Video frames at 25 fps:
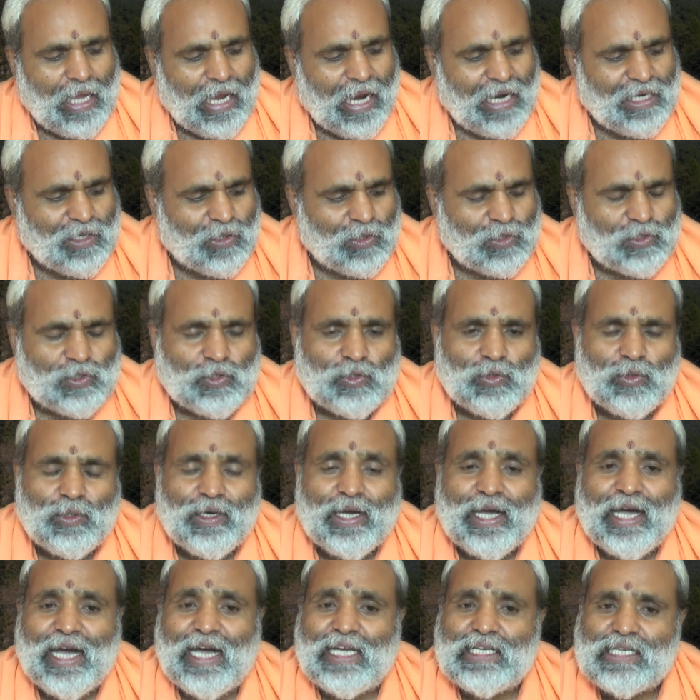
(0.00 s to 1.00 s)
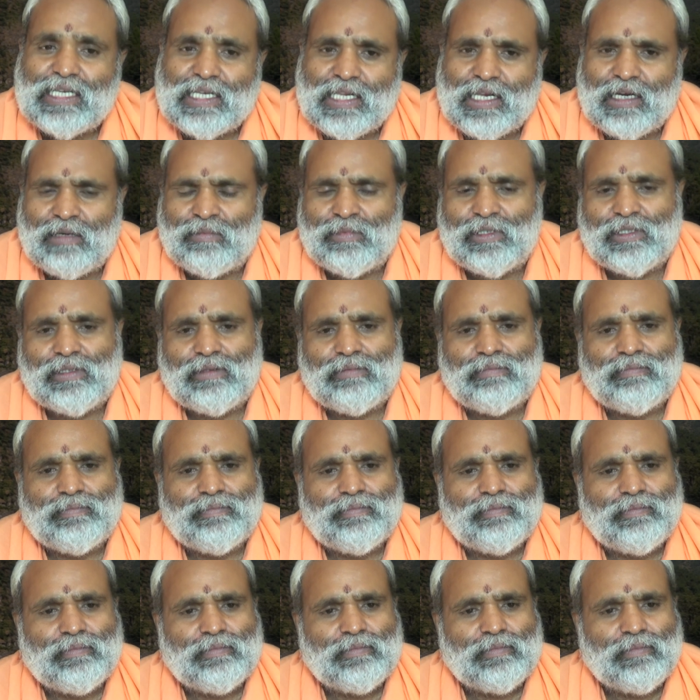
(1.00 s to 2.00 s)
And also ashrama,
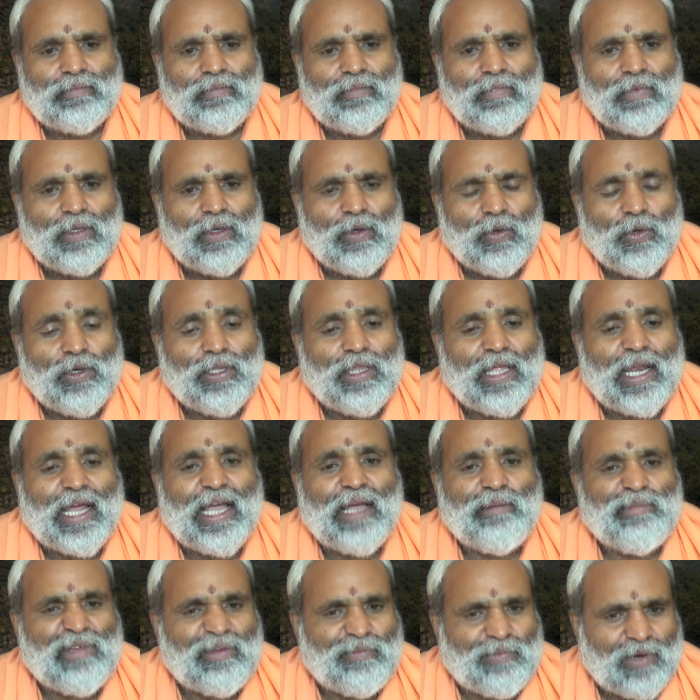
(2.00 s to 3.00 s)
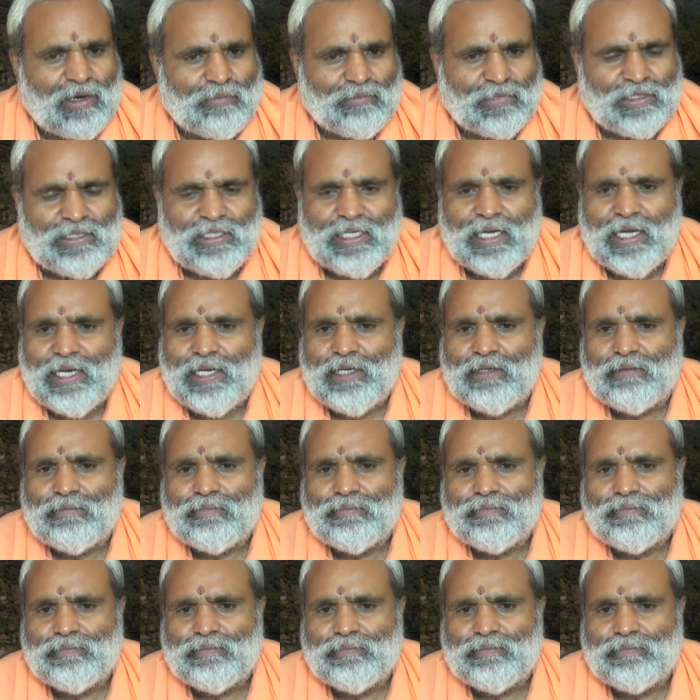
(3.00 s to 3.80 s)
whether I am a brahmachari